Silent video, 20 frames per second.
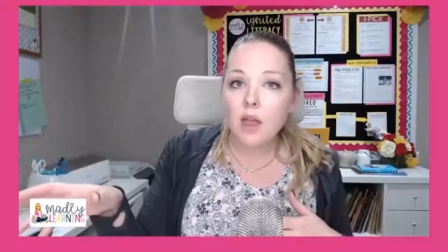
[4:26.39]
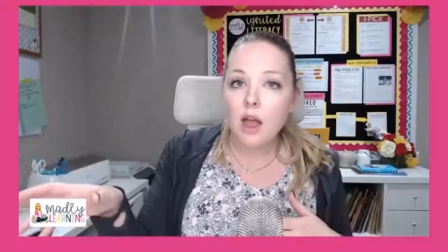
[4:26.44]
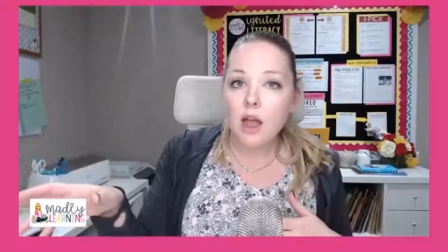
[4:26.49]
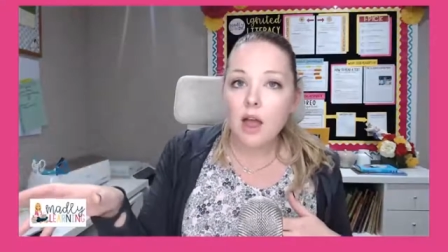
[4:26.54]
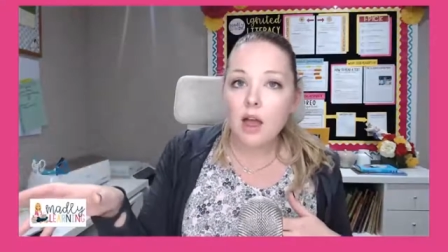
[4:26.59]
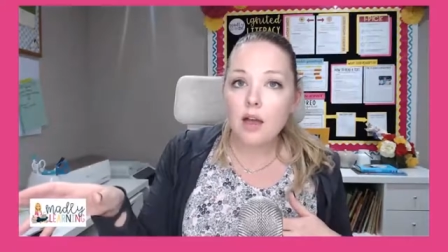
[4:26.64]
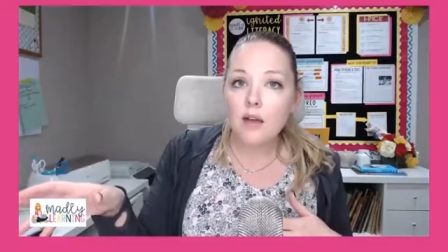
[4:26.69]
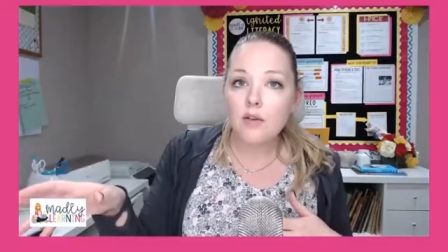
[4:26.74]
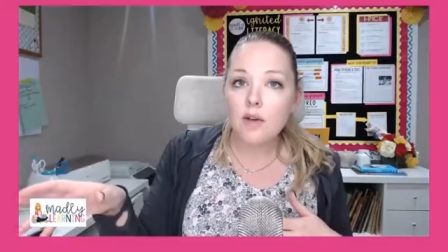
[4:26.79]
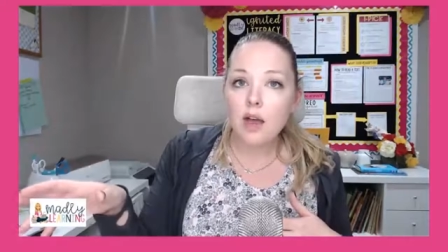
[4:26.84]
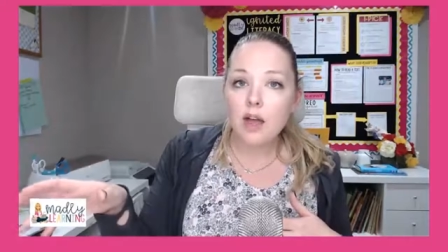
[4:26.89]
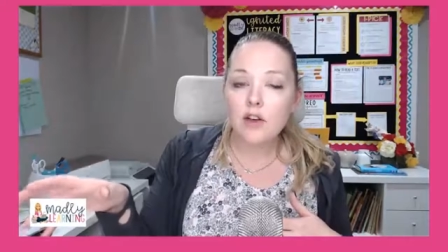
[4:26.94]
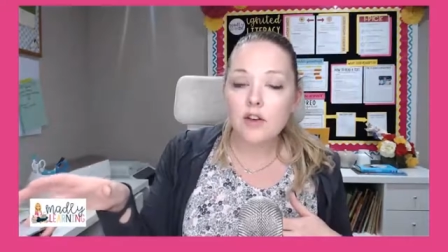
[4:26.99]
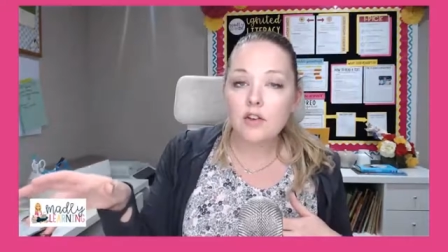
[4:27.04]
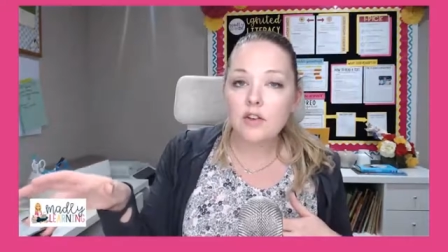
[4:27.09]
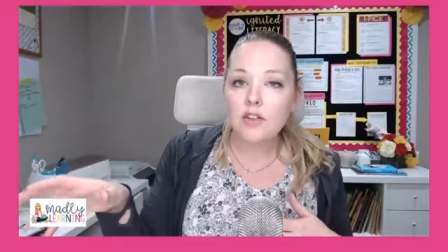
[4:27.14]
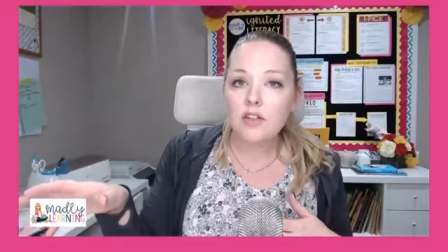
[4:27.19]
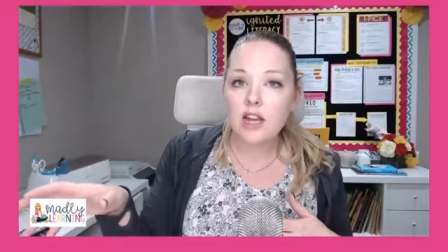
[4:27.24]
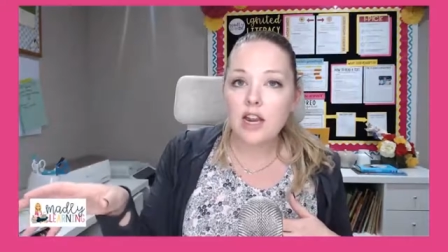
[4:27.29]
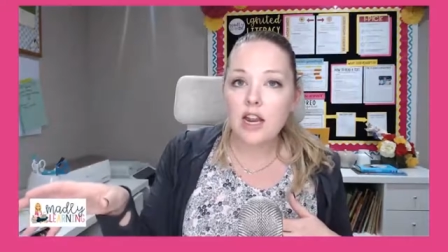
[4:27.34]
of
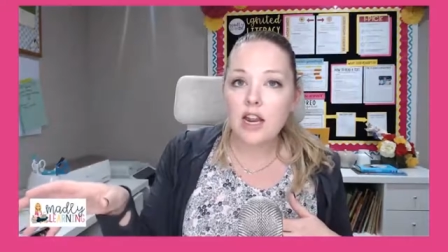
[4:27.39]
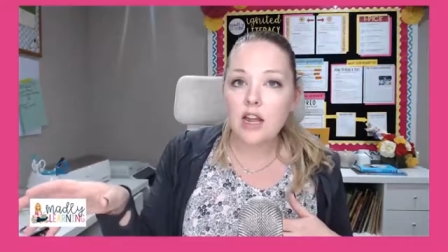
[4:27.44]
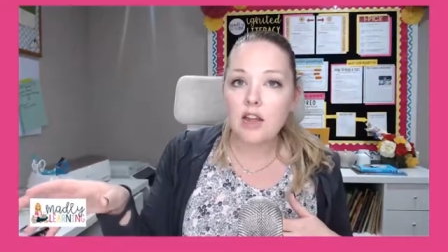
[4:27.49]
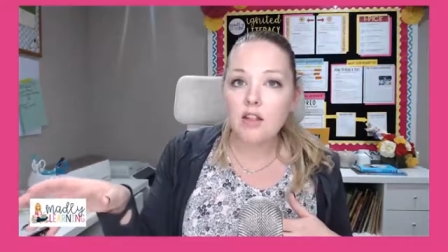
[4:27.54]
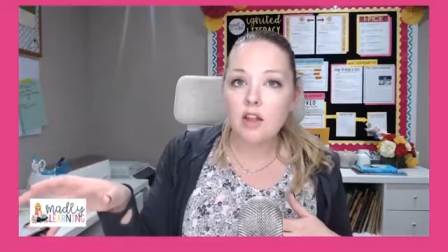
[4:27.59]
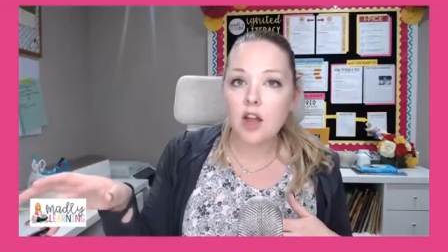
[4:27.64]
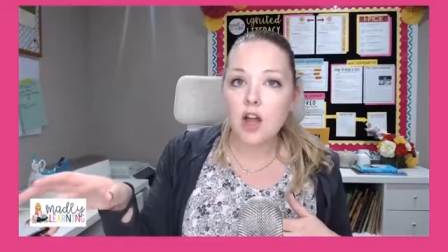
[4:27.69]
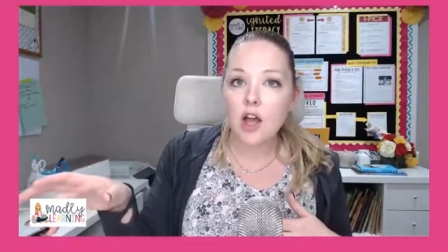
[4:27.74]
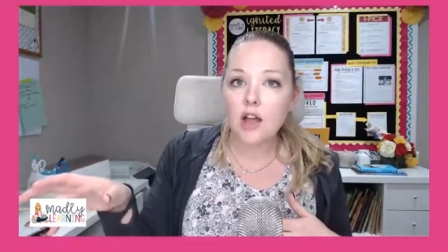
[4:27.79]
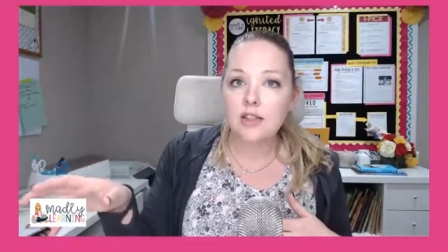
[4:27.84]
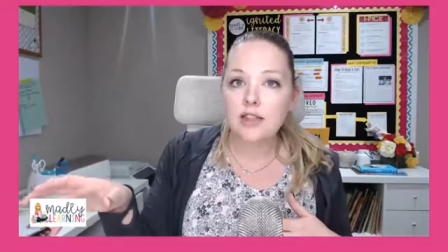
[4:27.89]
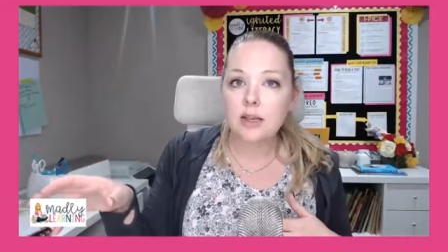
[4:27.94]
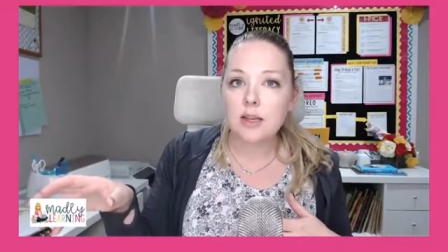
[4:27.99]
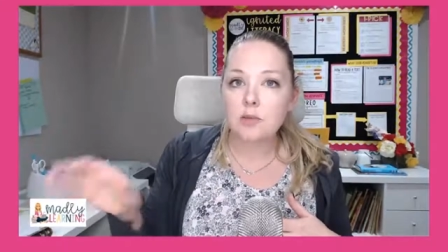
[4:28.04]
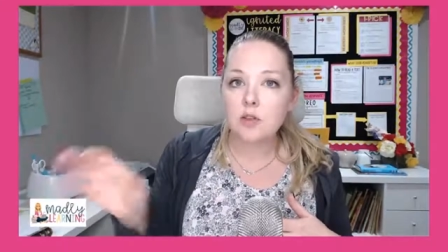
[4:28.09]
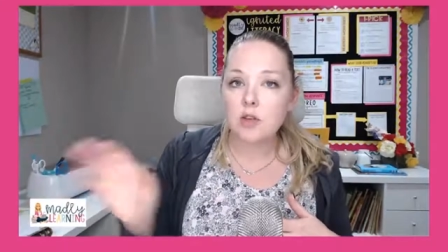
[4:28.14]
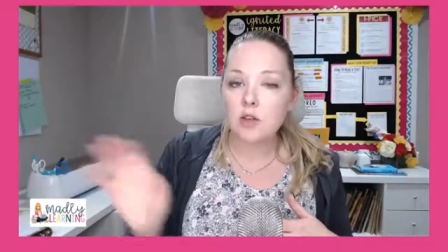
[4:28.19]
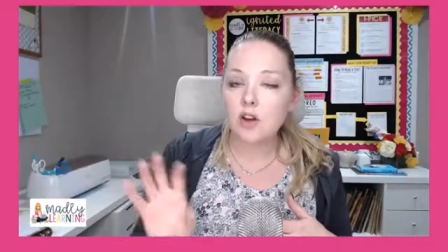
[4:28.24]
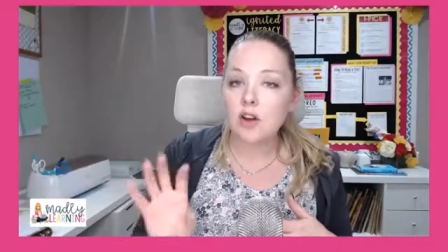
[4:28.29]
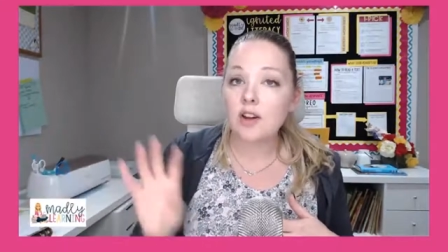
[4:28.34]
understanding of the
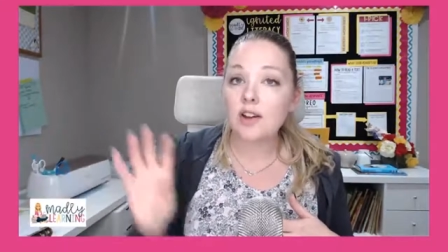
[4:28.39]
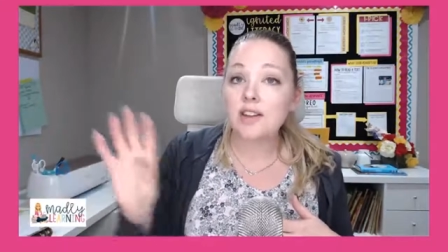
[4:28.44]
concept so they're